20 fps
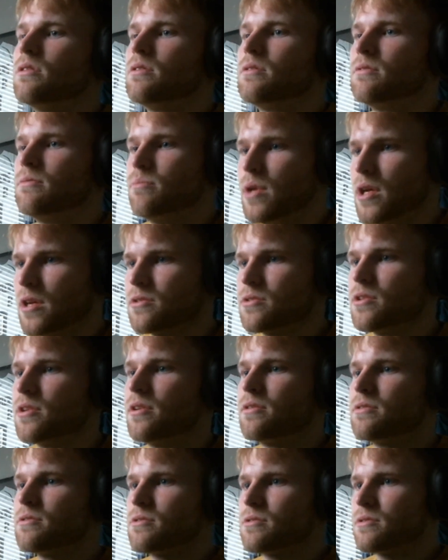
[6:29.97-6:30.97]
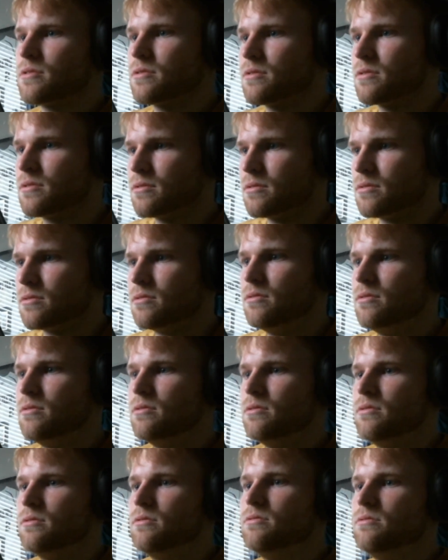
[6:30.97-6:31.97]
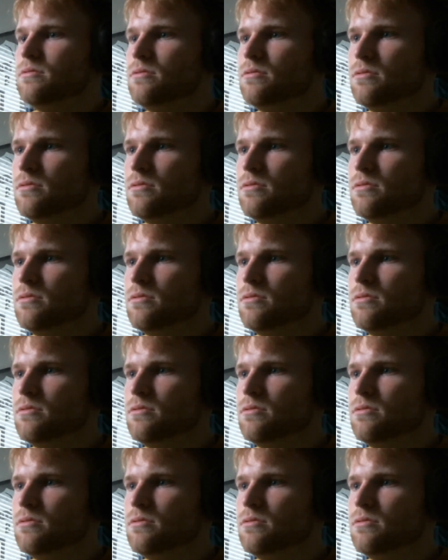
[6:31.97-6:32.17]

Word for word: graduated to murder for hire.